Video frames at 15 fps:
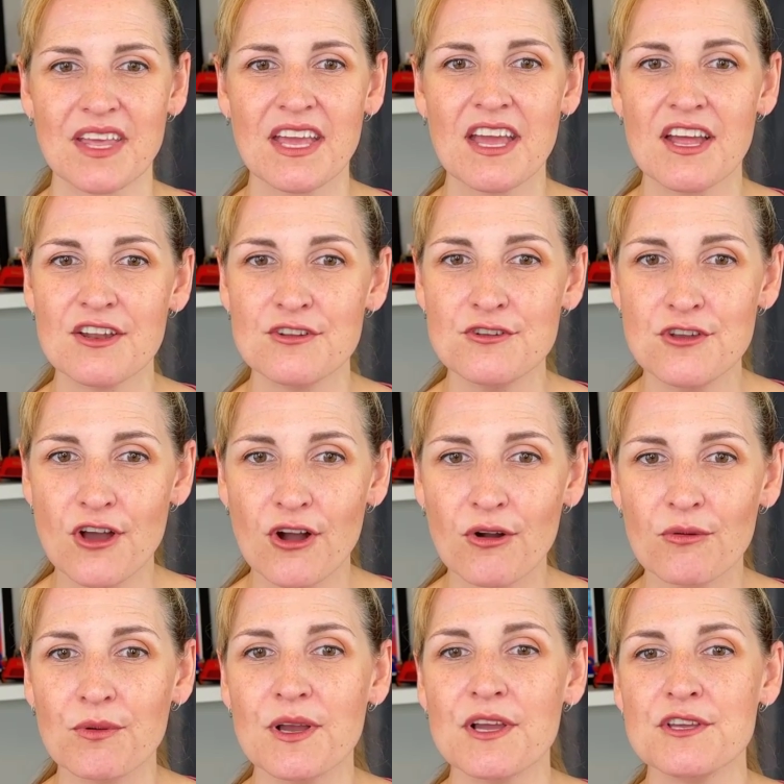
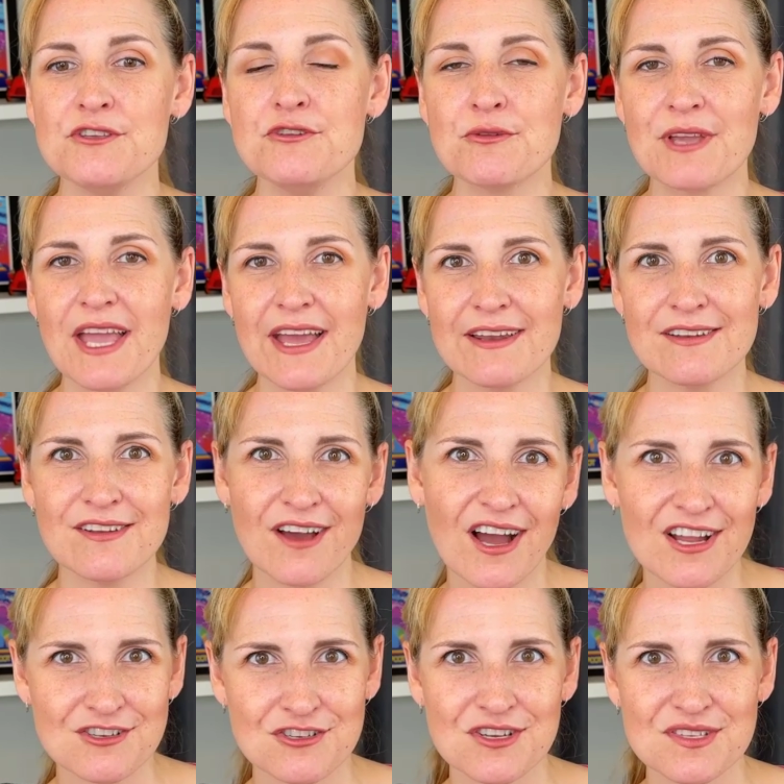No, you cannot
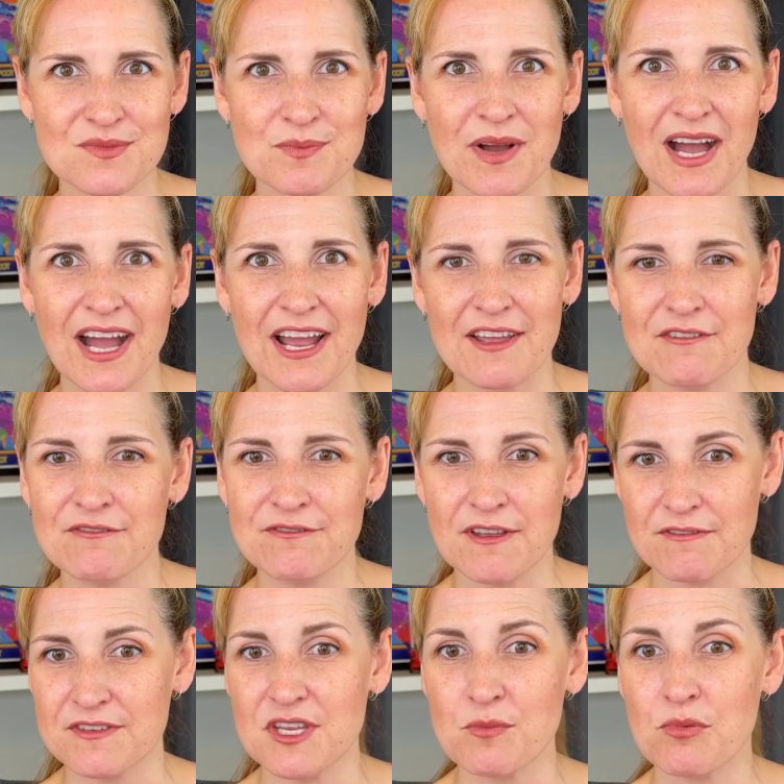just buy
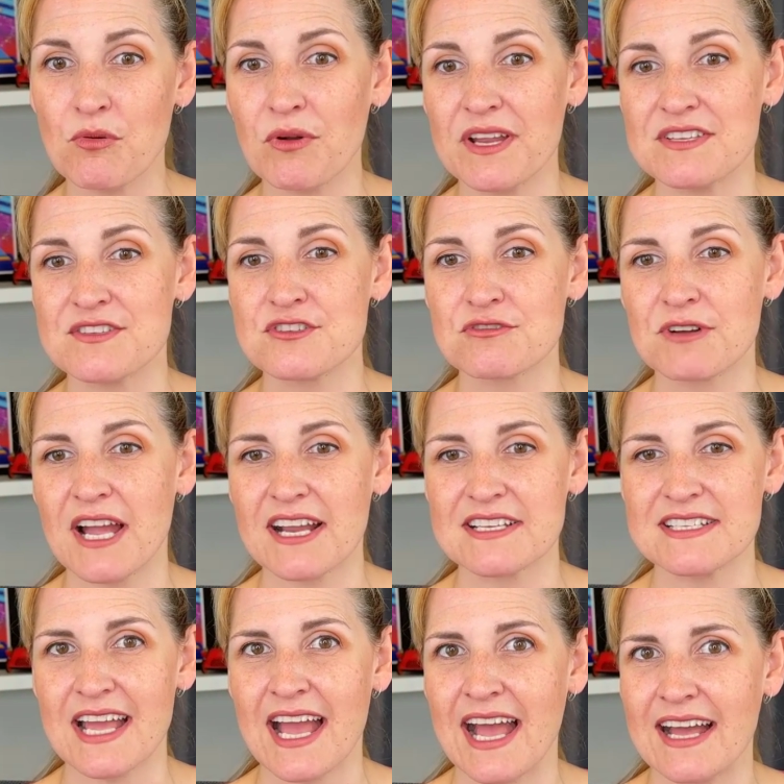50 points direct
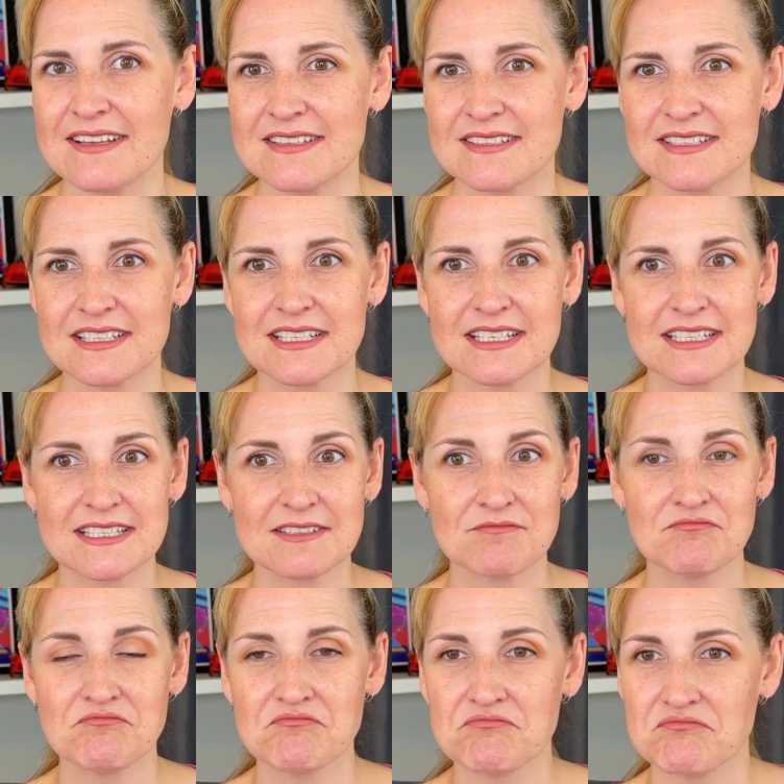at
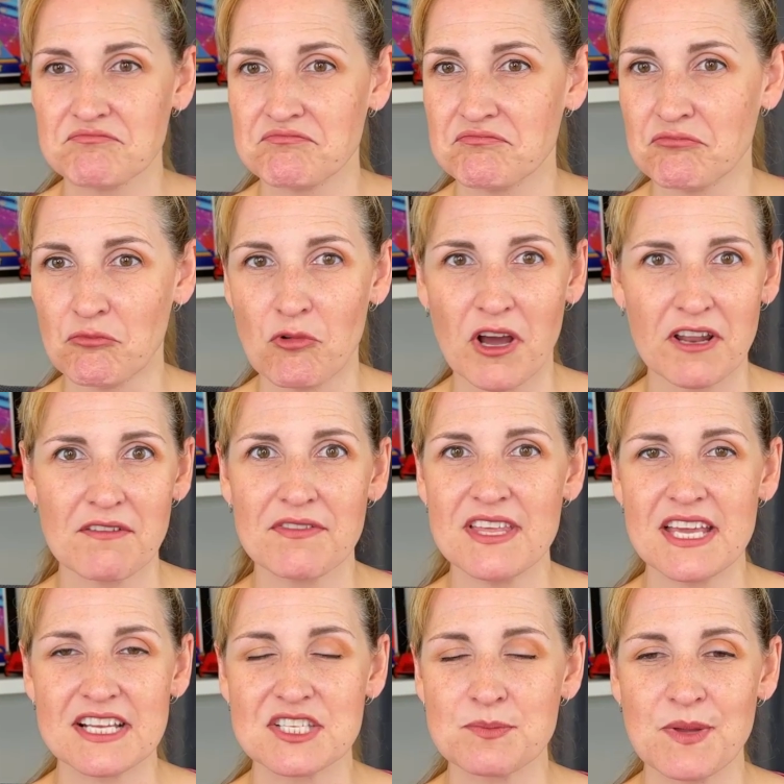one of the
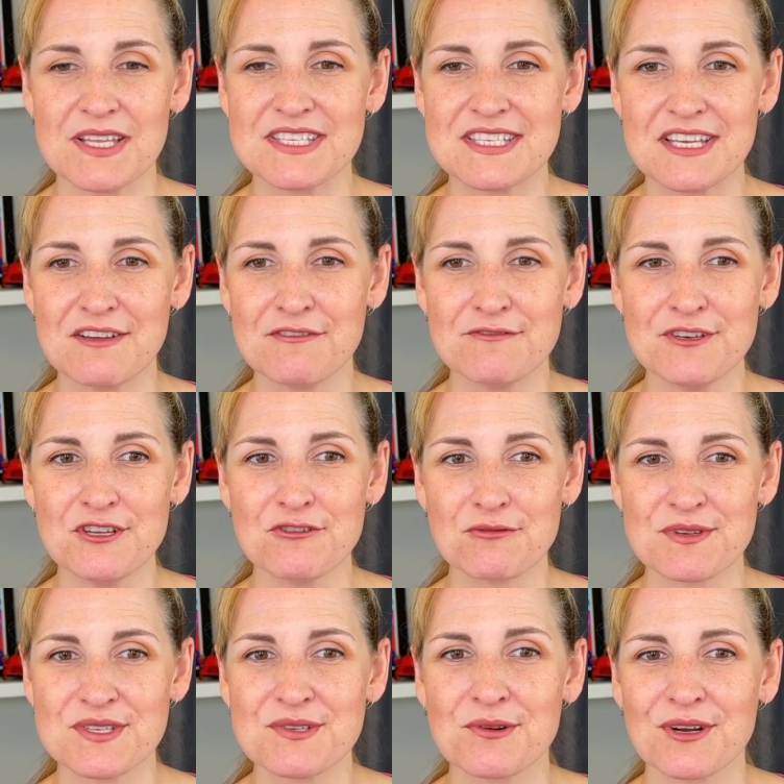expensive new
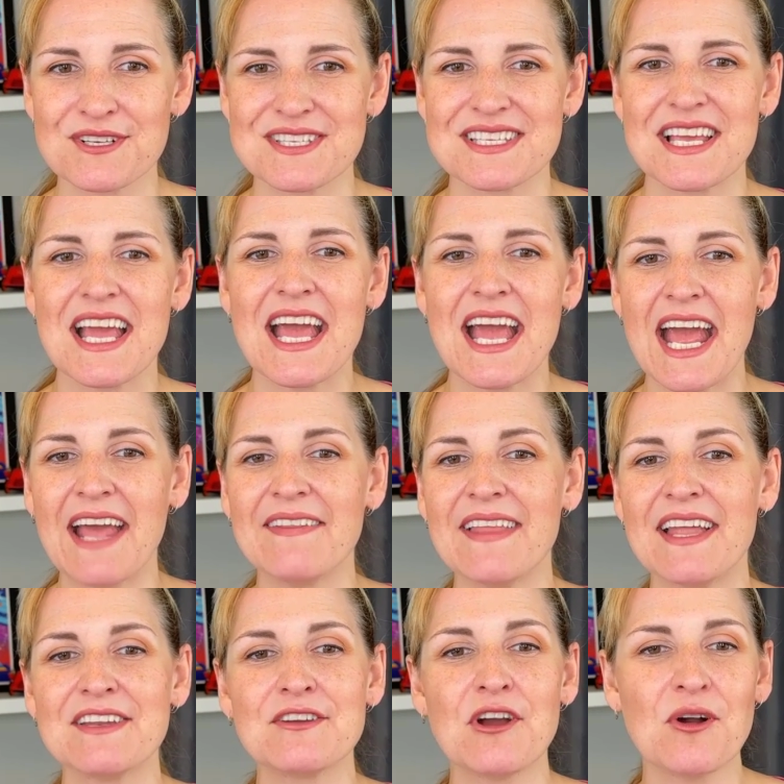resorts and
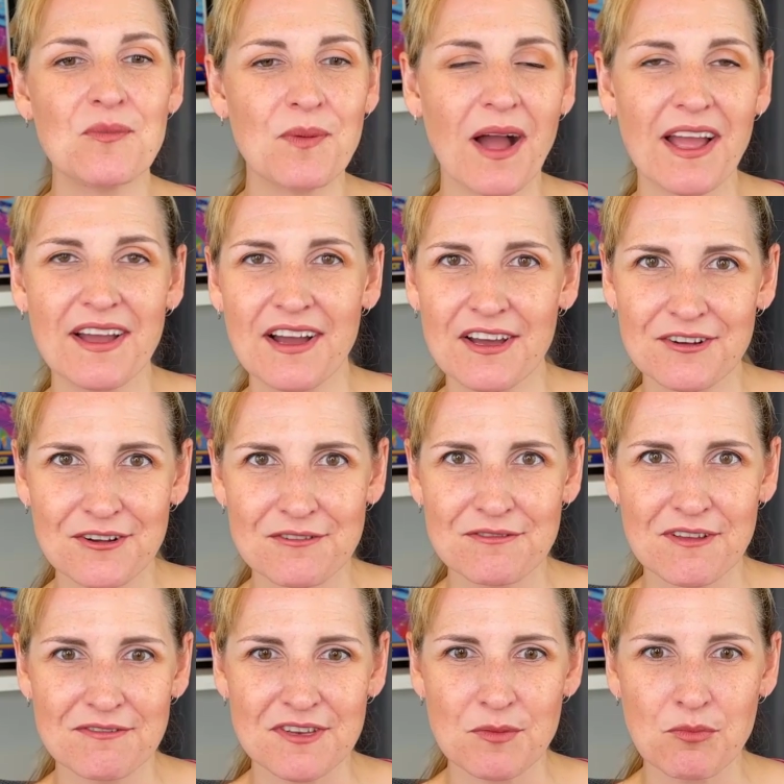then go buy
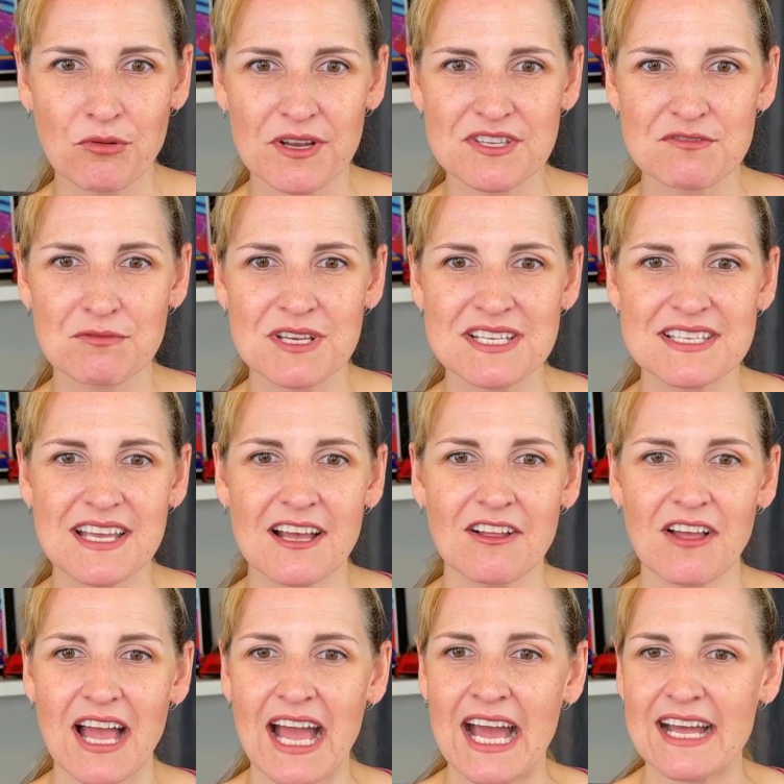150 points resale
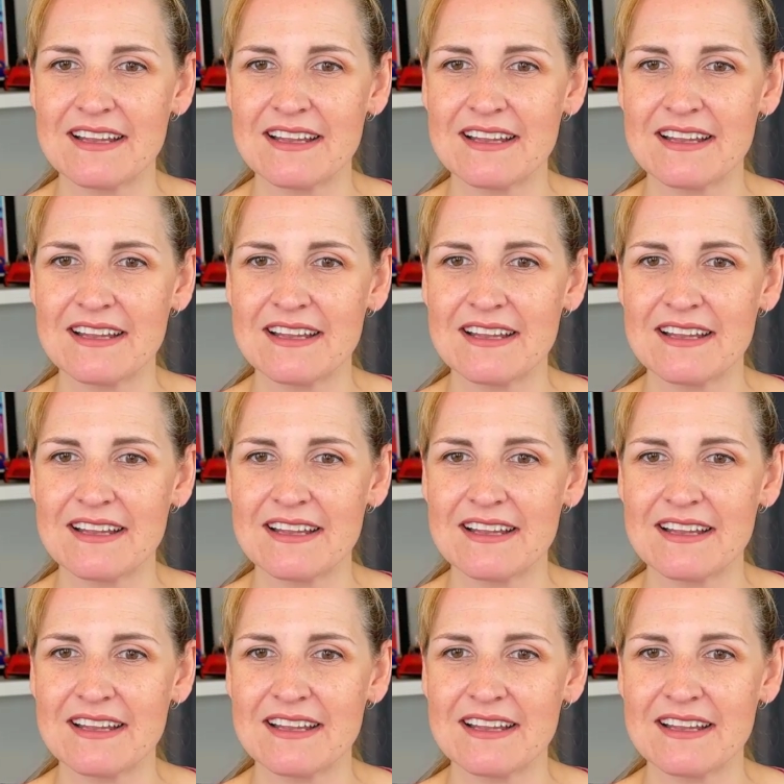at